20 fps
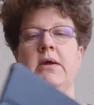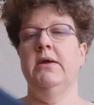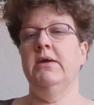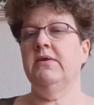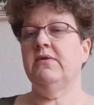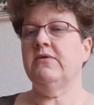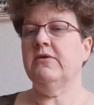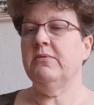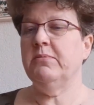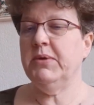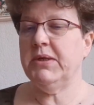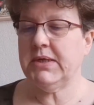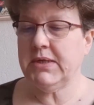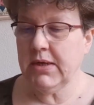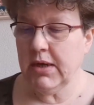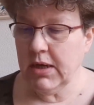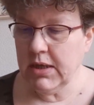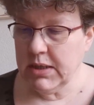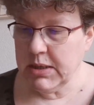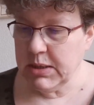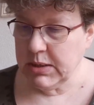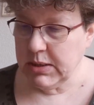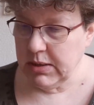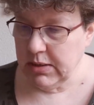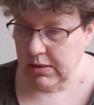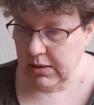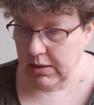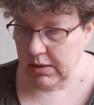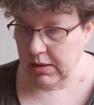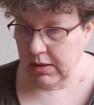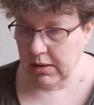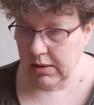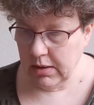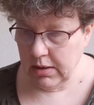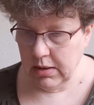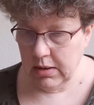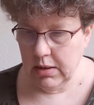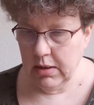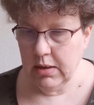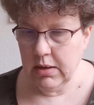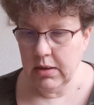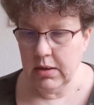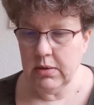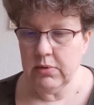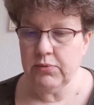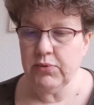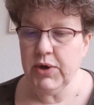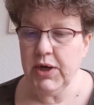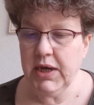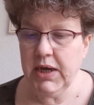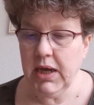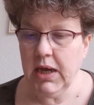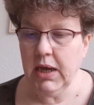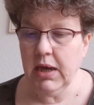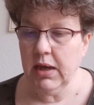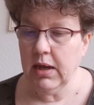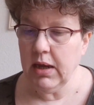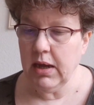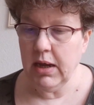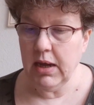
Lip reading: So besides reading